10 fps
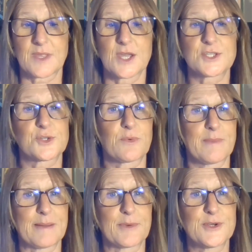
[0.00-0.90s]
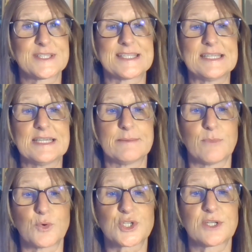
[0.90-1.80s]
So remember, see
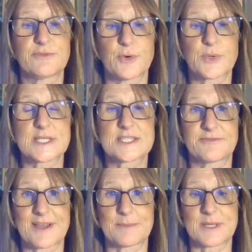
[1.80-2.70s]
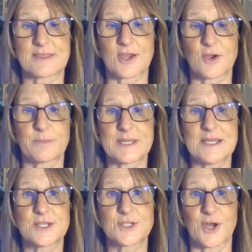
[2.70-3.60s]

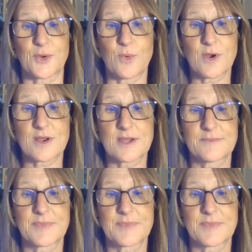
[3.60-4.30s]
emotionfocusedfamilytherapy.org